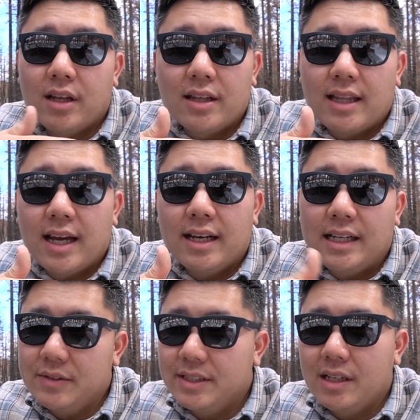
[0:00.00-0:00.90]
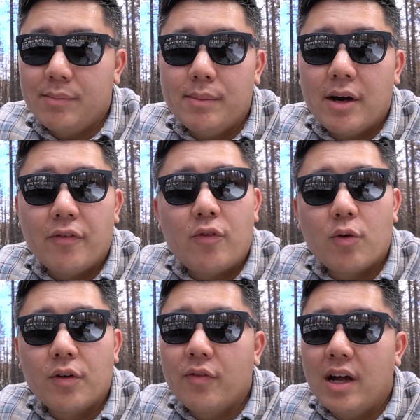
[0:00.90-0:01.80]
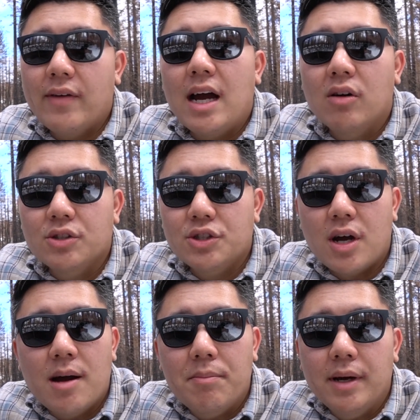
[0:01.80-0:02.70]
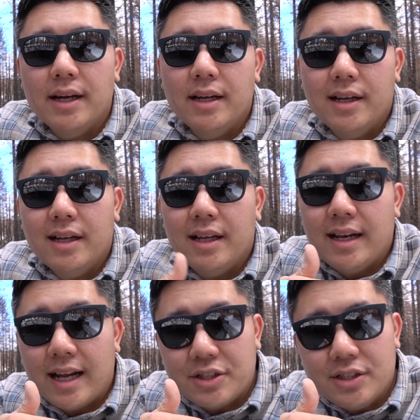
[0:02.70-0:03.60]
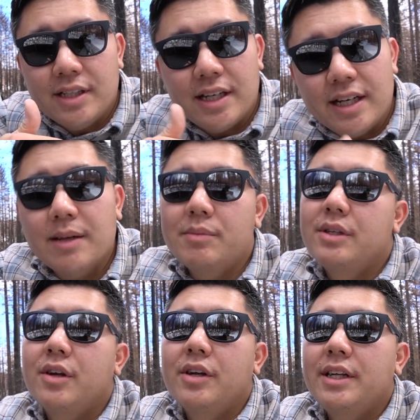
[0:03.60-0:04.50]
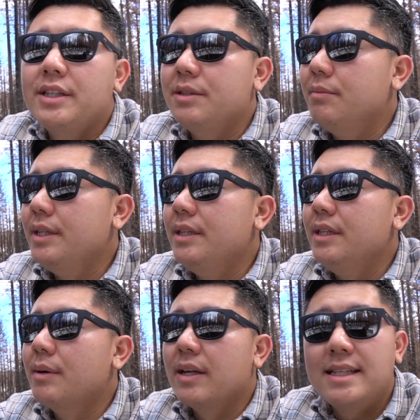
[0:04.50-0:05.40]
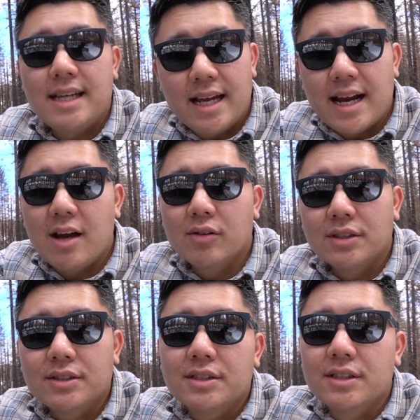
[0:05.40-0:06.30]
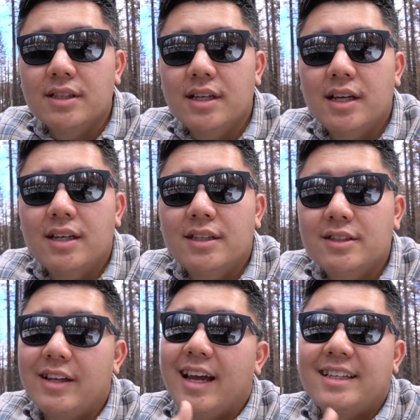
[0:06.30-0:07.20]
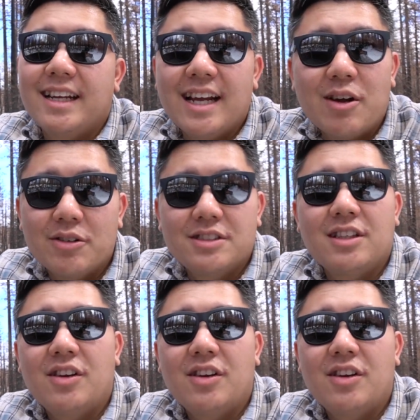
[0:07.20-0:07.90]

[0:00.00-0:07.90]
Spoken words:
thought that it was going to be about a 4 to 5 hour job, but it actually ended up turning to be about 10 hours. So yeah, 10 hours is a